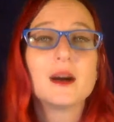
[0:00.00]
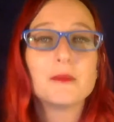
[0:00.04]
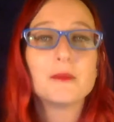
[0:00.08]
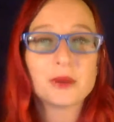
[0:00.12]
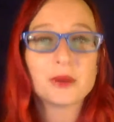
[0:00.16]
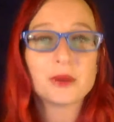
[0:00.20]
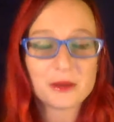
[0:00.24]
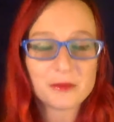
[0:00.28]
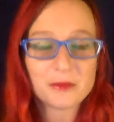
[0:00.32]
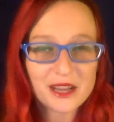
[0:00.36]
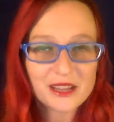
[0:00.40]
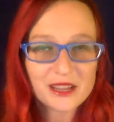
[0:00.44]

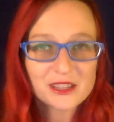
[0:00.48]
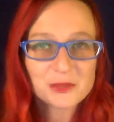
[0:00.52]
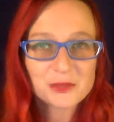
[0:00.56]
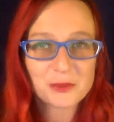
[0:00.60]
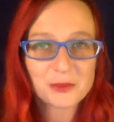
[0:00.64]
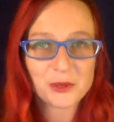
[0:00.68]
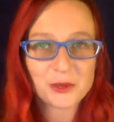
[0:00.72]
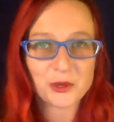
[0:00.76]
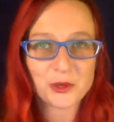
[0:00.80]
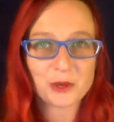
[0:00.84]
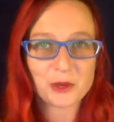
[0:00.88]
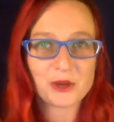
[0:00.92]
But I balanced my
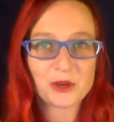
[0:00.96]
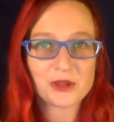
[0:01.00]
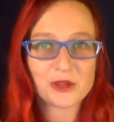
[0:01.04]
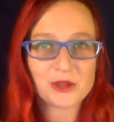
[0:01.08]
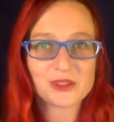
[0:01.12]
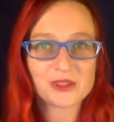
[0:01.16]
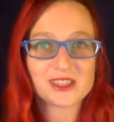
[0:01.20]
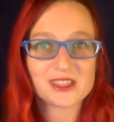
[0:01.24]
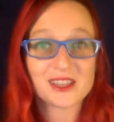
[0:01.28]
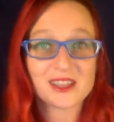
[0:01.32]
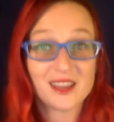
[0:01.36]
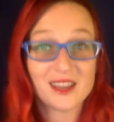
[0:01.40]

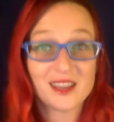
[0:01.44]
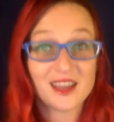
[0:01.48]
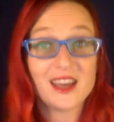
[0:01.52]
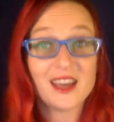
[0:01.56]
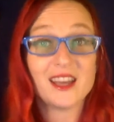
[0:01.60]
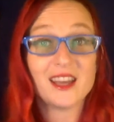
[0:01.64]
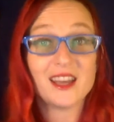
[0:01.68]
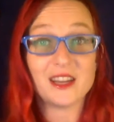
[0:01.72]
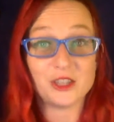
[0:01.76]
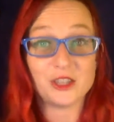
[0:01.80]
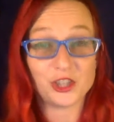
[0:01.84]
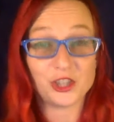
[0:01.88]
hormones. And
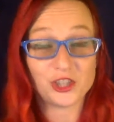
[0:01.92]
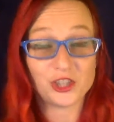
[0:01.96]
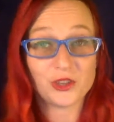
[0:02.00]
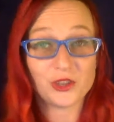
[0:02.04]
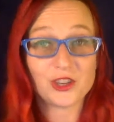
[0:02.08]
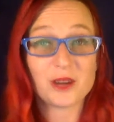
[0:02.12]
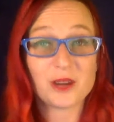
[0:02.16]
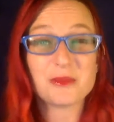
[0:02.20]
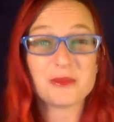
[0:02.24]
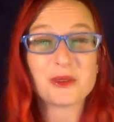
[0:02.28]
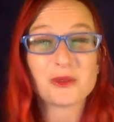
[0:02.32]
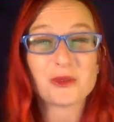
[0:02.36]
I showed
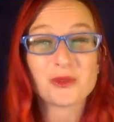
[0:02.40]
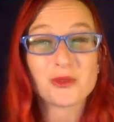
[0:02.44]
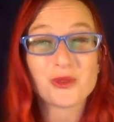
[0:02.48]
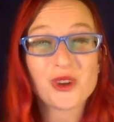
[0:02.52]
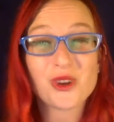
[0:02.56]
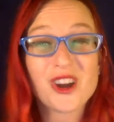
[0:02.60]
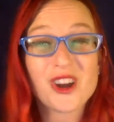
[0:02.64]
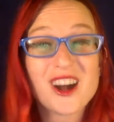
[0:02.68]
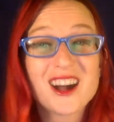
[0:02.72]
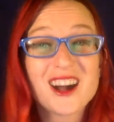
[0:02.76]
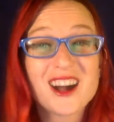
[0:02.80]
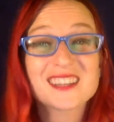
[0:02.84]
up and
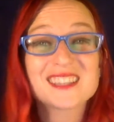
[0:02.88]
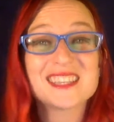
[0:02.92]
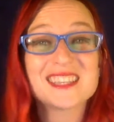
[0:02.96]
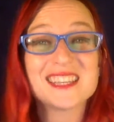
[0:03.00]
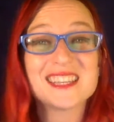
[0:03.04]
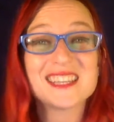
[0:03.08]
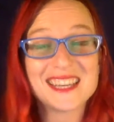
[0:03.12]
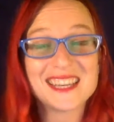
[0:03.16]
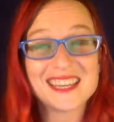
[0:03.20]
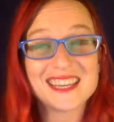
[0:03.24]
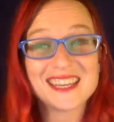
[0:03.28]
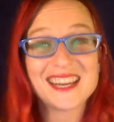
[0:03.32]
rocked
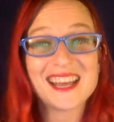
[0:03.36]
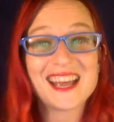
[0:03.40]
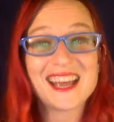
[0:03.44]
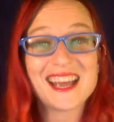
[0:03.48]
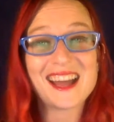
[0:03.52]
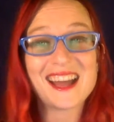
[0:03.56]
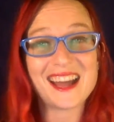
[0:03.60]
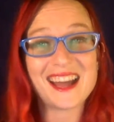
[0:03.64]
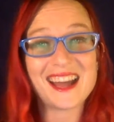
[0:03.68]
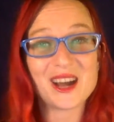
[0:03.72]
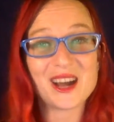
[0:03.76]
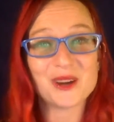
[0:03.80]
it
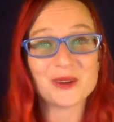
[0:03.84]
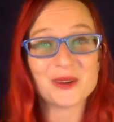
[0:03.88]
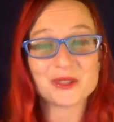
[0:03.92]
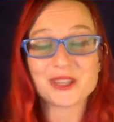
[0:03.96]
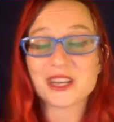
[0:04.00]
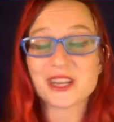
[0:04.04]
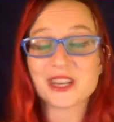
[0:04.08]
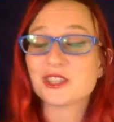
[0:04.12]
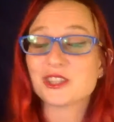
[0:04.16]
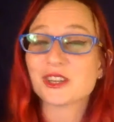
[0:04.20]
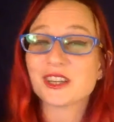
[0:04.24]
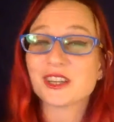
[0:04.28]
out. I
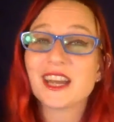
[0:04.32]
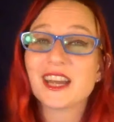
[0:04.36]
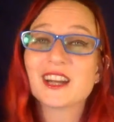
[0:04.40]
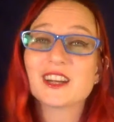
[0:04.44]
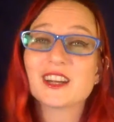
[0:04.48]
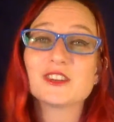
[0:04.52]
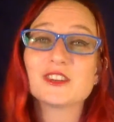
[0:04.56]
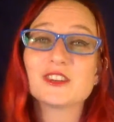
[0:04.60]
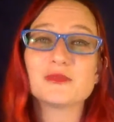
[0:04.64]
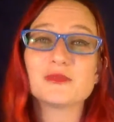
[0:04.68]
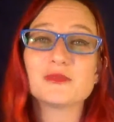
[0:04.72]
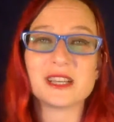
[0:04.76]
took
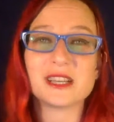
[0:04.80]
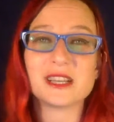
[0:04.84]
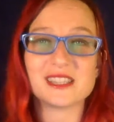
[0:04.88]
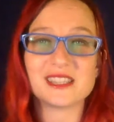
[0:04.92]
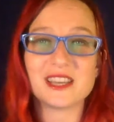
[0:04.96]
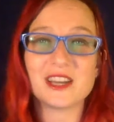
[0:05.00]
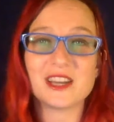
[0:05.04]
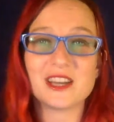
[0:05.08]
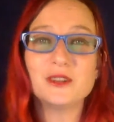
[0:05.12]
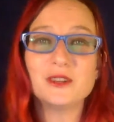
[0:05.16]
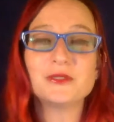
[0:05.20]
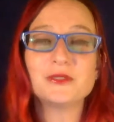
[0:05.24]
care of
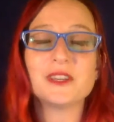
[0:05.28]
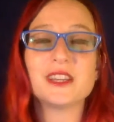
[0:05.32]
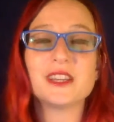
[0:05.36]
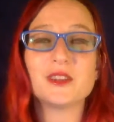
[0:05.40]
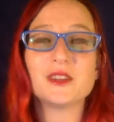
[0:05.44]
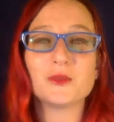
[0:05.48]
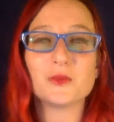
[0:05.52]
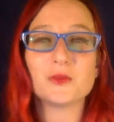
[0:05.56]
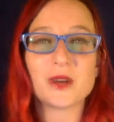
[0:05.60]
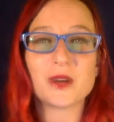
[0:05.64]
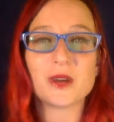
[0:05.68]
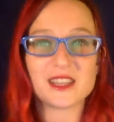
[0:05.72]
myself in the
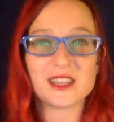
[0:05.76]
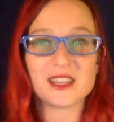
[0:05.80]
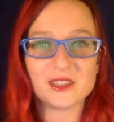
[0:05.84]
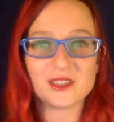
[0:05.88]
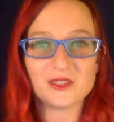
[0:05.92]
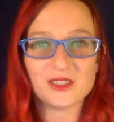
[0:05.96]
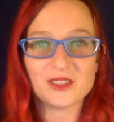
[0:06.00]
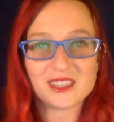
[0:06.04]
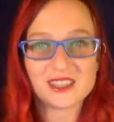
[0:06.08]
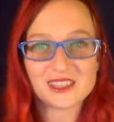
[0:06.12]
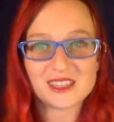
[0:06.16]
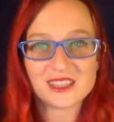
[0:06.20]
way that you
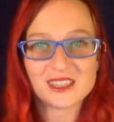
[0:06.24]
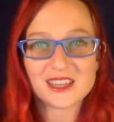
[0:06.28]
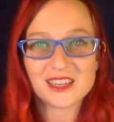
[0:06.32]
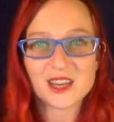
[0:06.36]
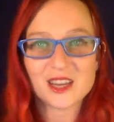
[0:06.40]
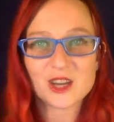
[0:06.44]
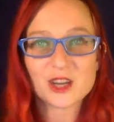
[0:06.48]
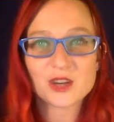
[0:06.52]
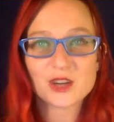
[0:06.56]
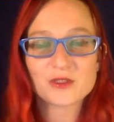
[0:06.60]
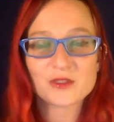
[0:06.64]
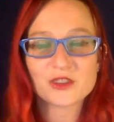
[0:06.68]
need to take
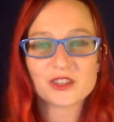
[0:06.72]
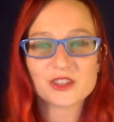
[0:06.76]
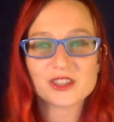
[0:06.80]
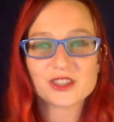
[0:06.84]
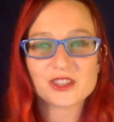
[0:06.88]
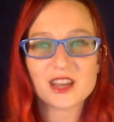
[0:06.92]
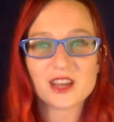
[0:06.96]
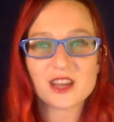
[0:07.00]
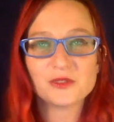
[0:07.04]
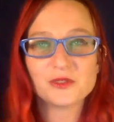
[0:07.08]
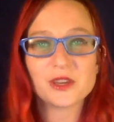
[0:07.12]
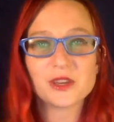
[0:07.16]
care of yourself.